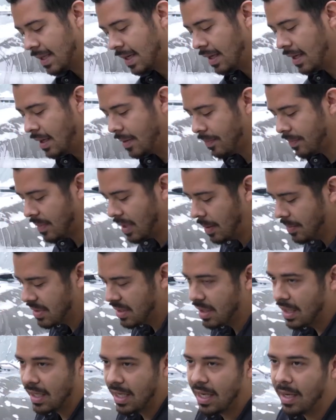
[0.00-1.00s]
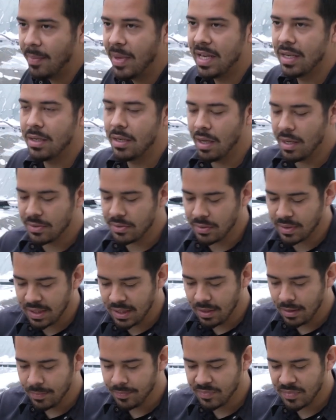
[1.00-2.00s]
set up, I'm just going to get in my nozzle
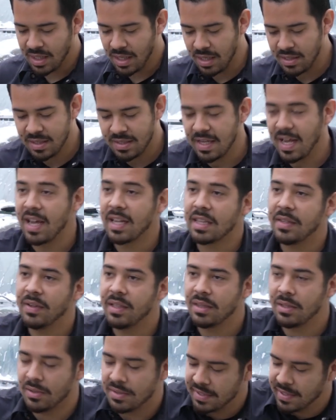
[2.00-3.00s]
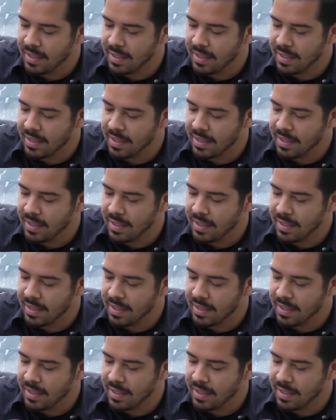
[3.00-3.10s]
here and just activate those